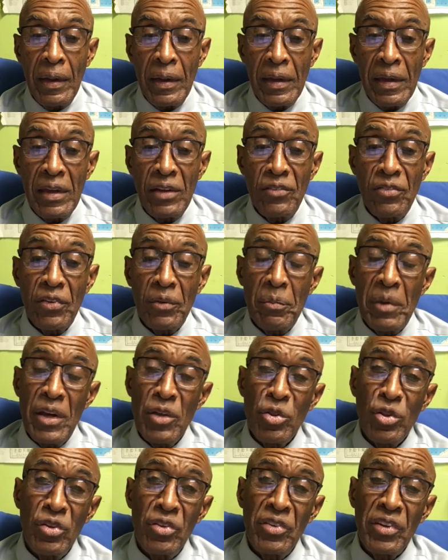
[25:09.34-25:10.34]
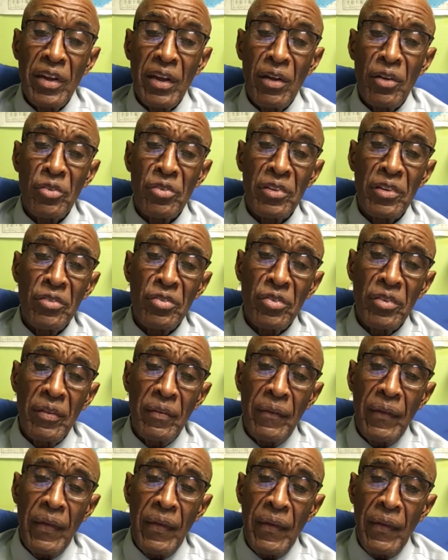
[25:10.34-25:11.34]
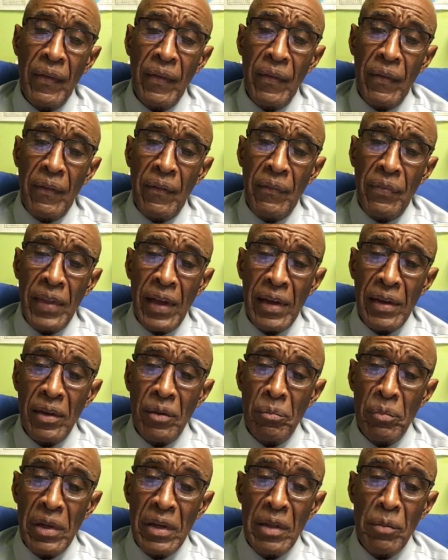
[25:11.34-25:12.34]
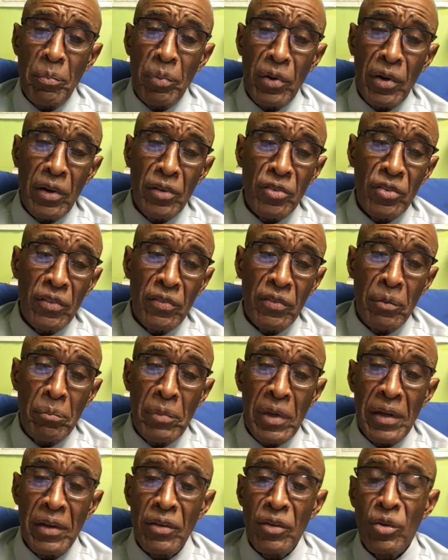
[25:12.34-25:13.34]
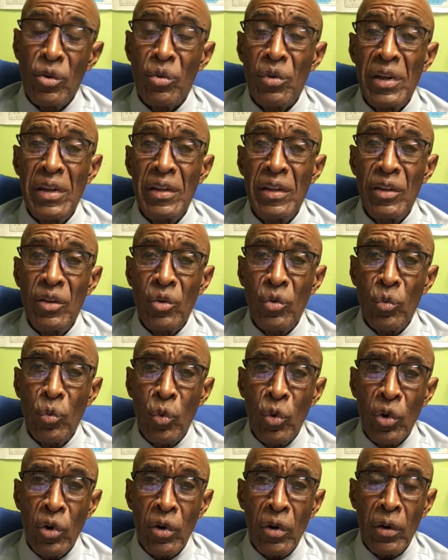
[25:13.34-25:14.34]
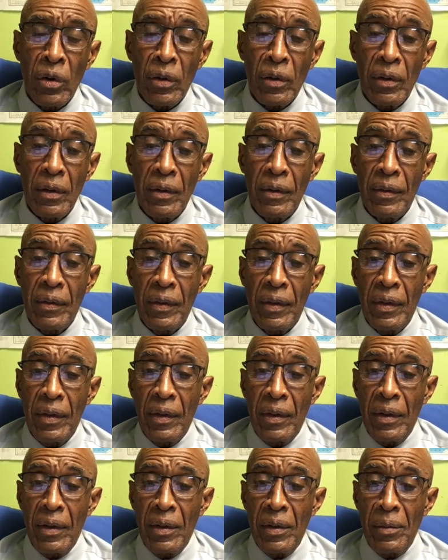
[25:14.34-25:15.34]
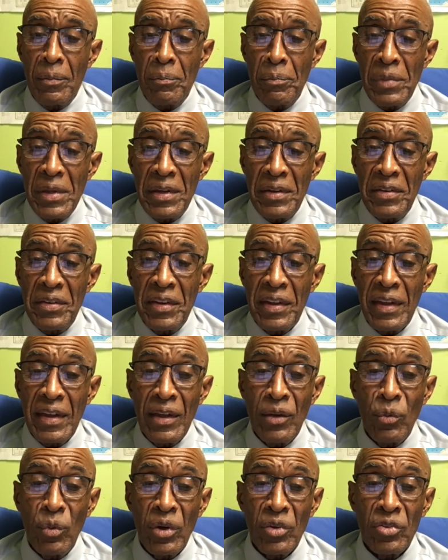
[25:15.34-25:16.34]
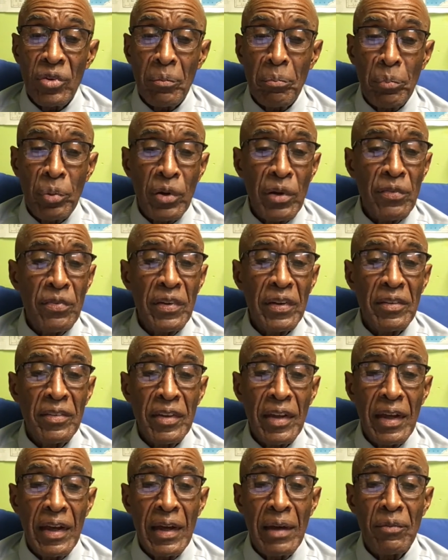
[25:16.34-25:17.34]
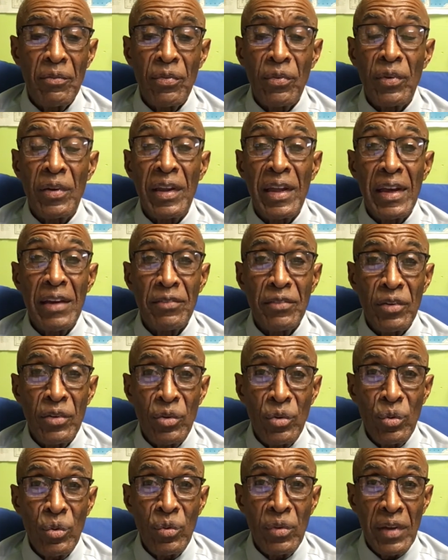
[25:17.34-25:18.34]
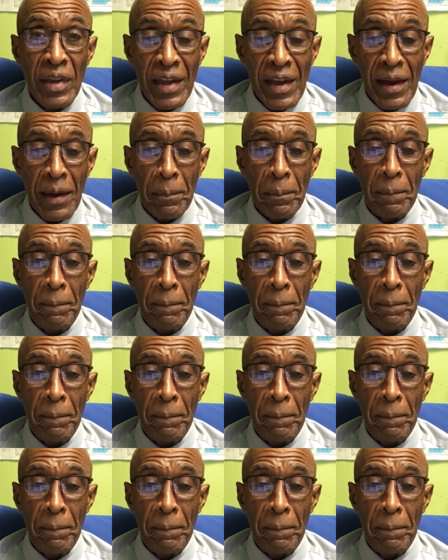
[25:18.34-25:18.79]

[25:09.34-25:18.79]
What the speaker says: Information tells us that in many parts of the Mediterranean world, midday was a perfect time for an afternoon nap,